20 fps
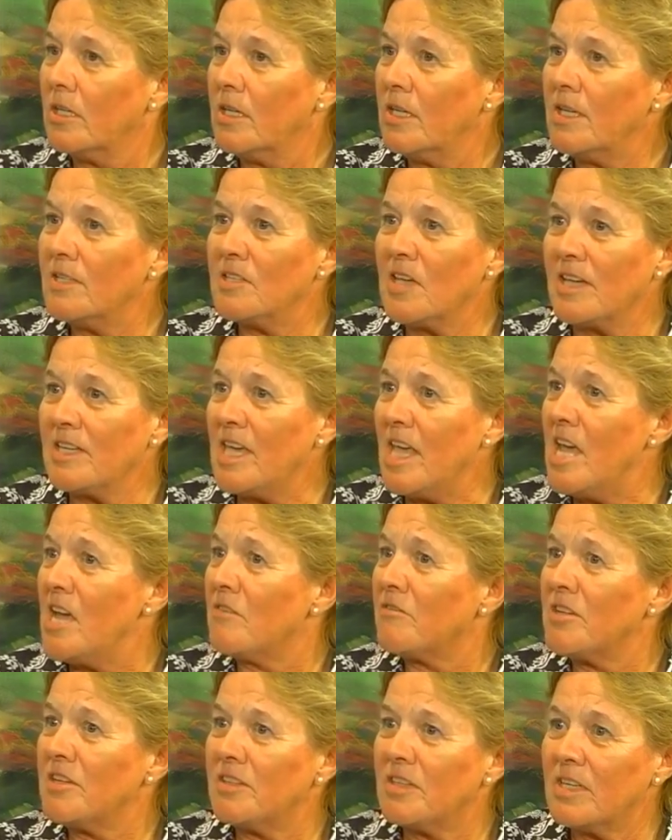Wow. It's like
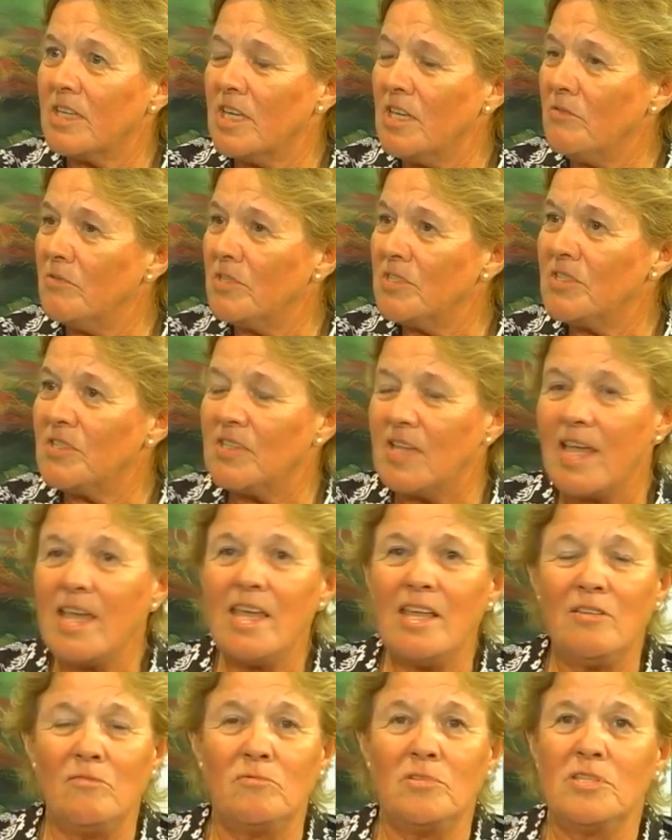everything he was
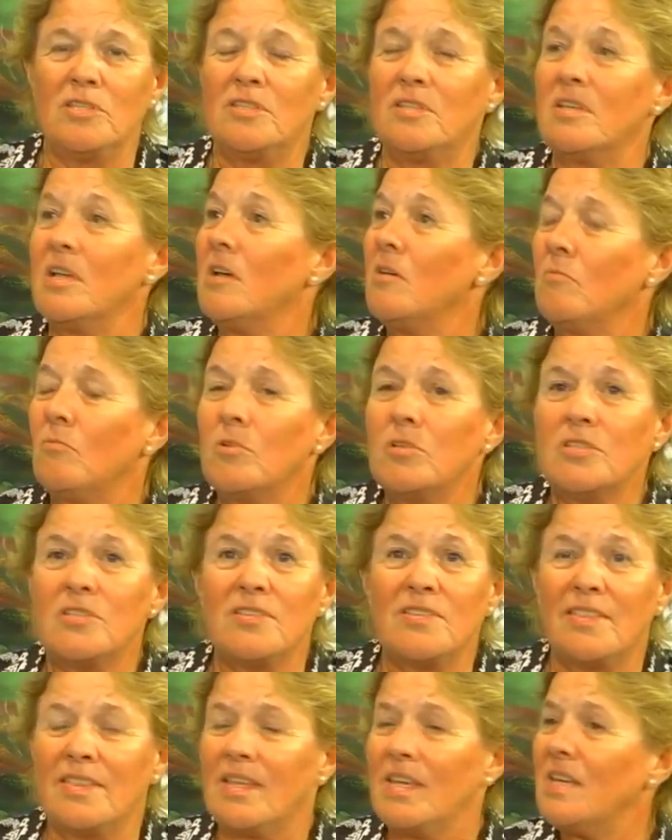saying was was
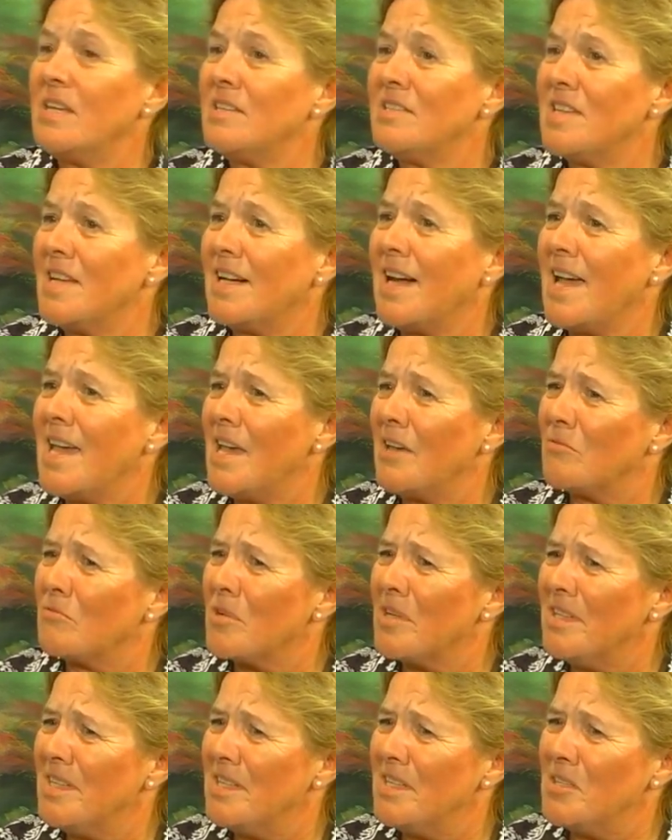things that I had
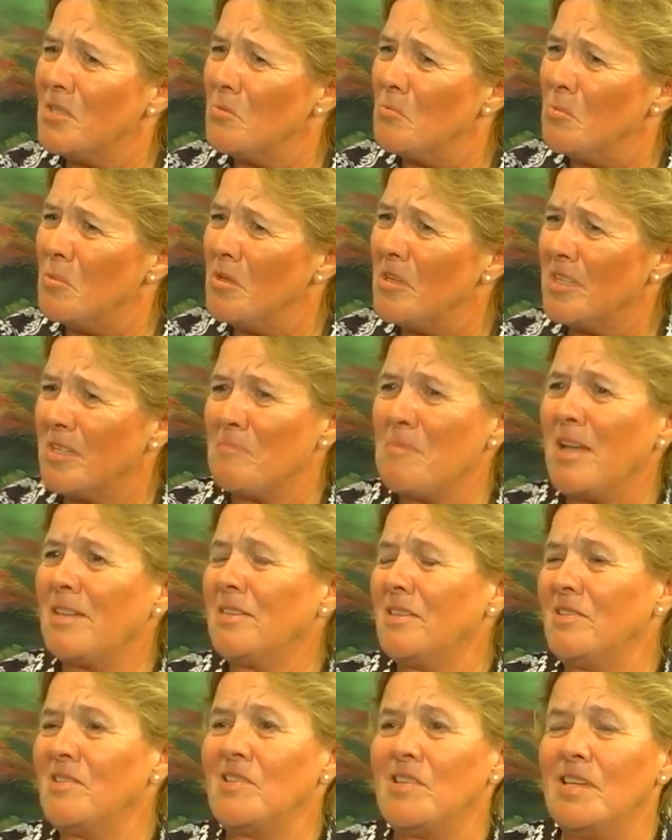written in the book about
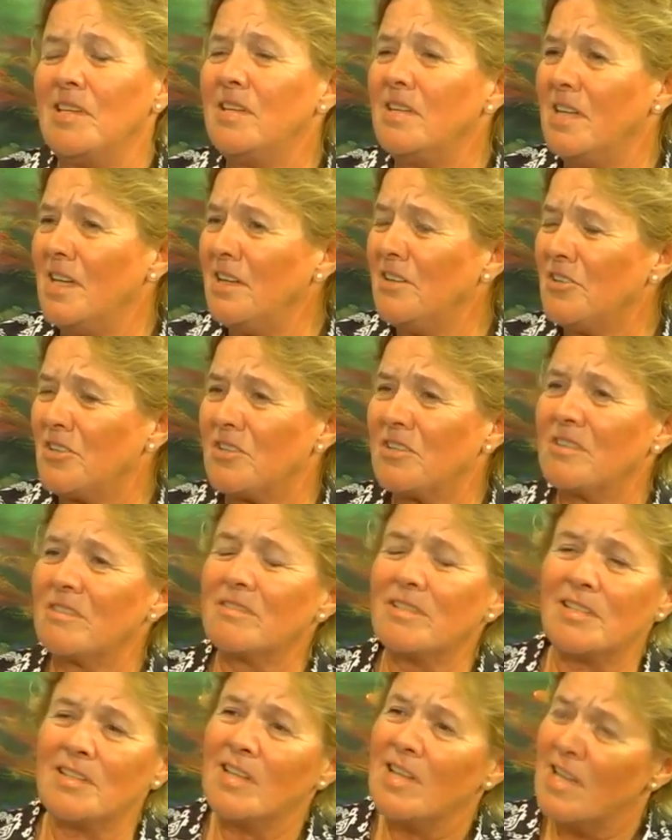the sin nature
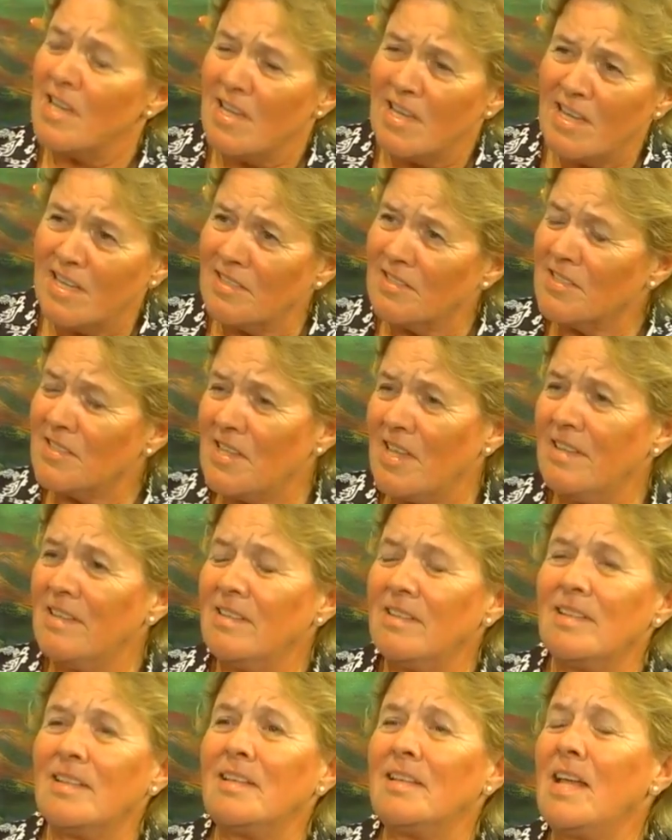and, and
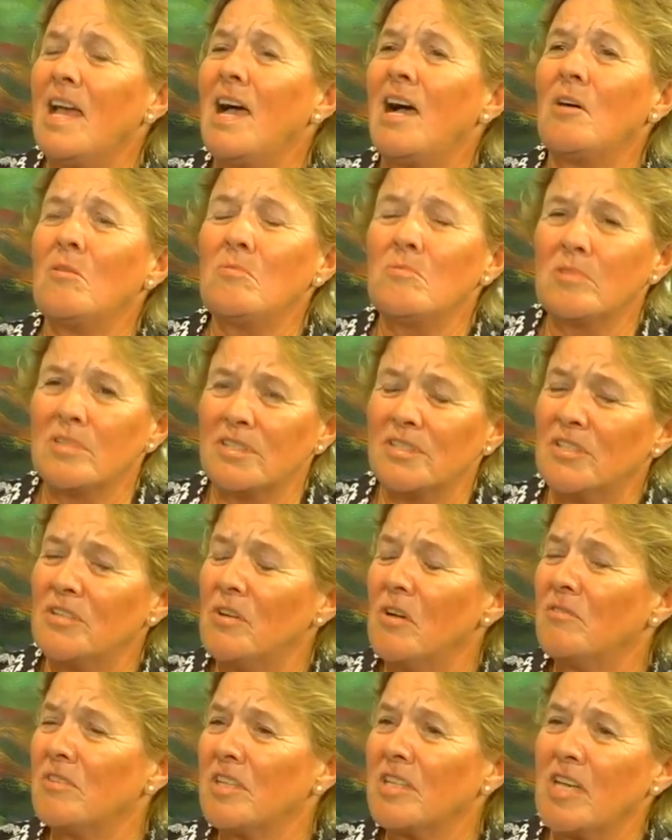Satan and how we're to
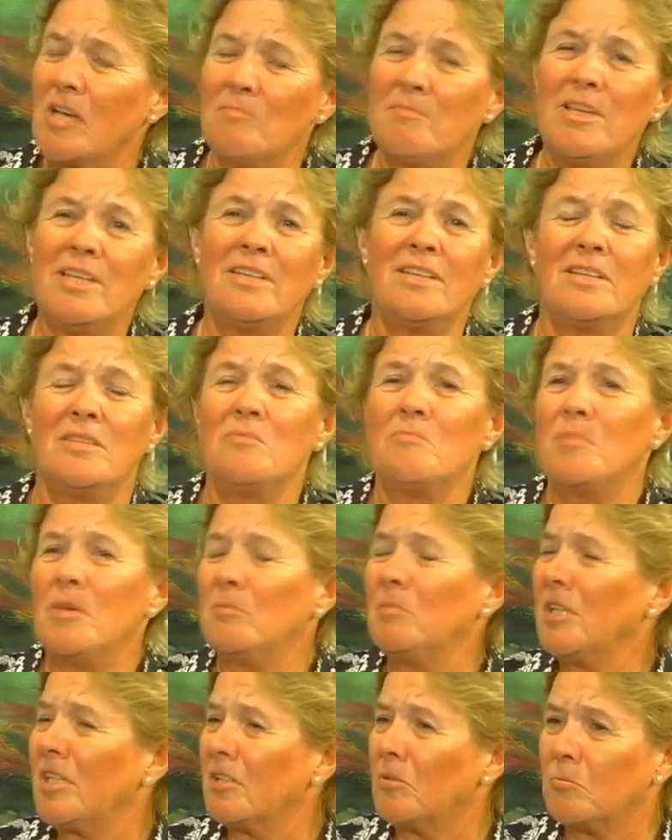overcome it and
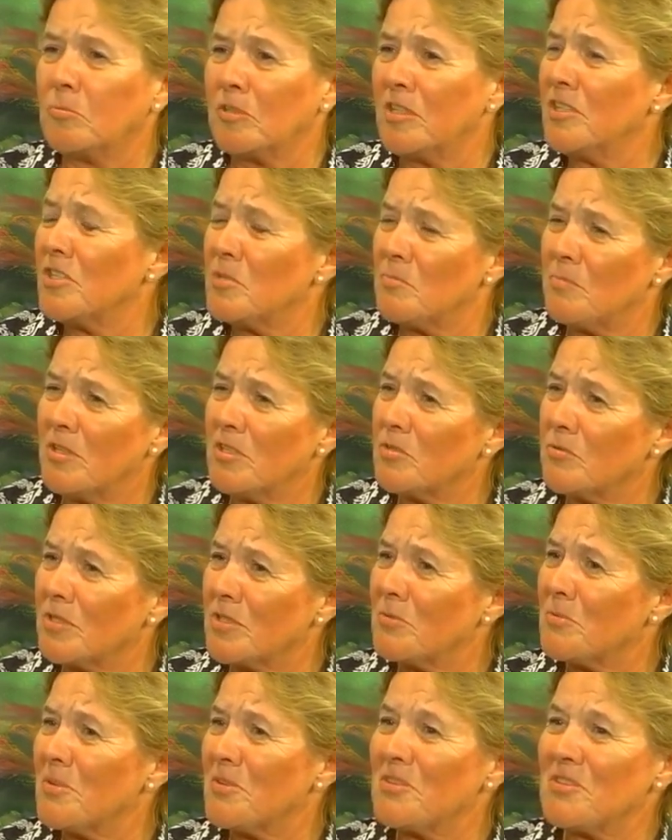biblical principles we're
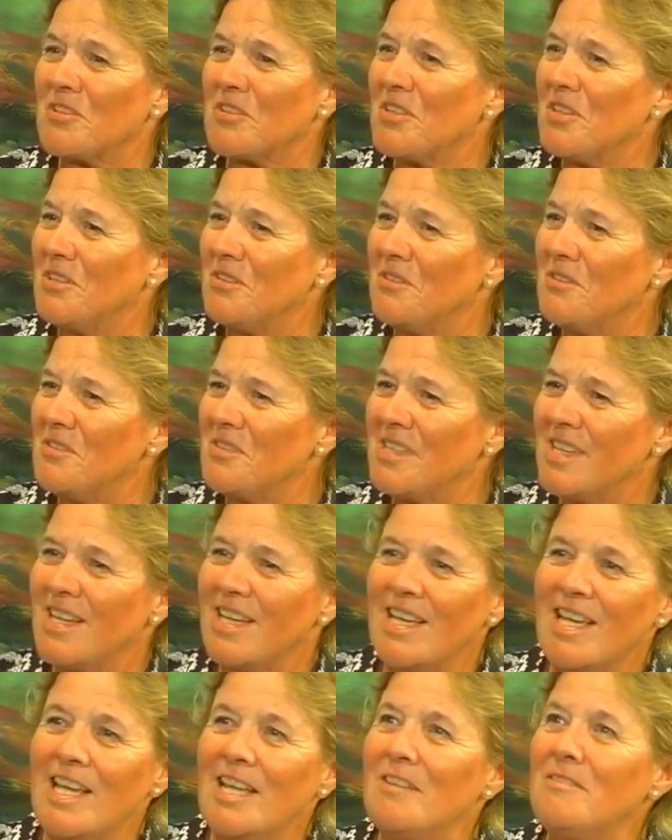supposed to use.
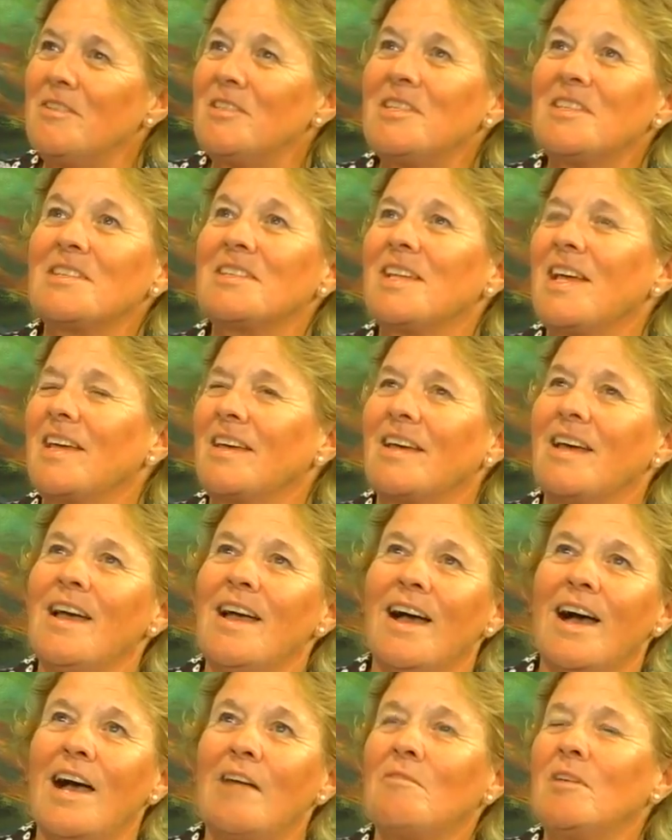And it was just like
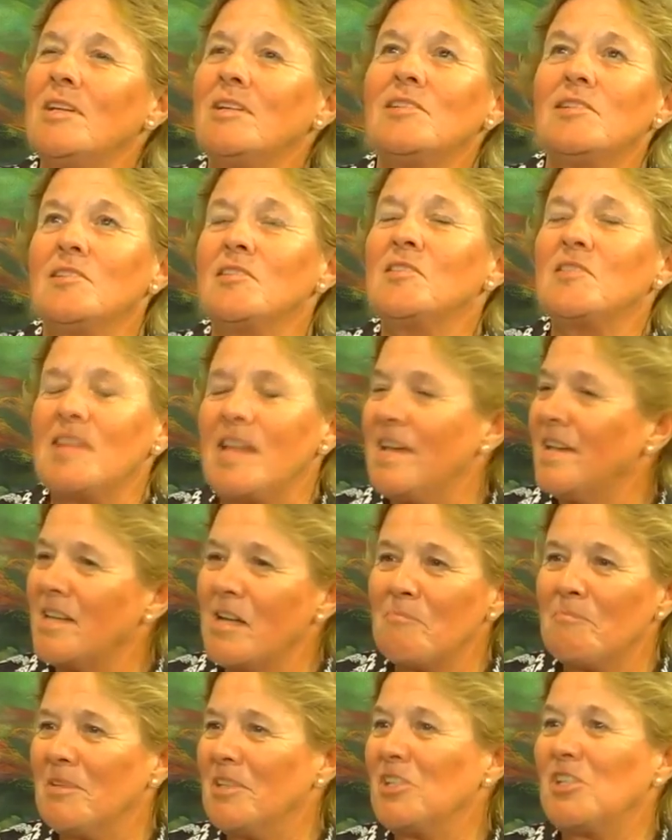I wanted to stand
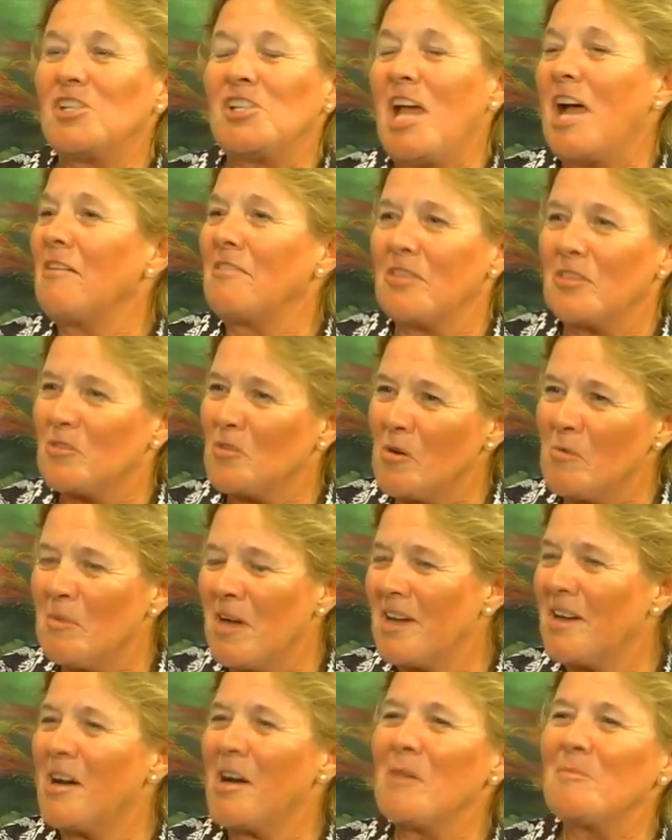up and shout and throw
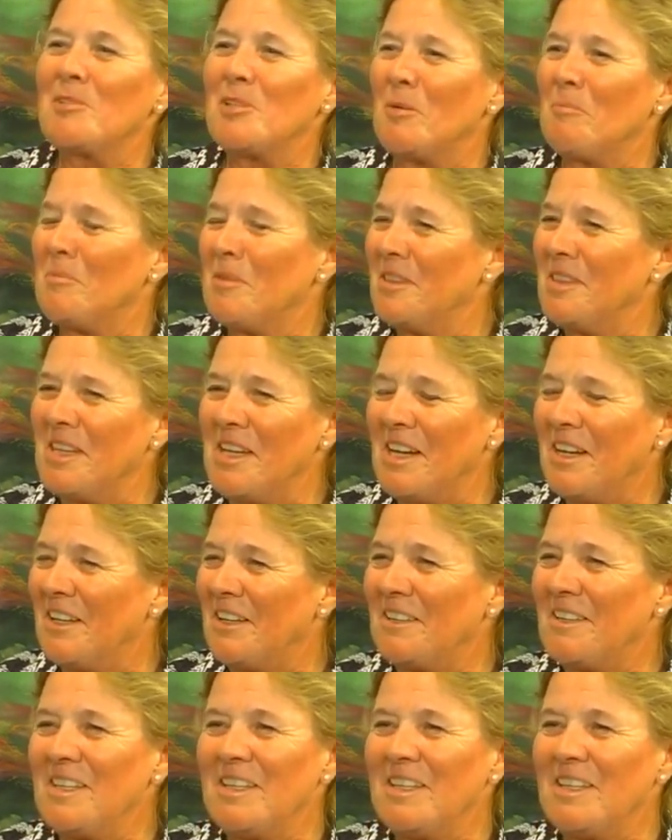my arms up in the air.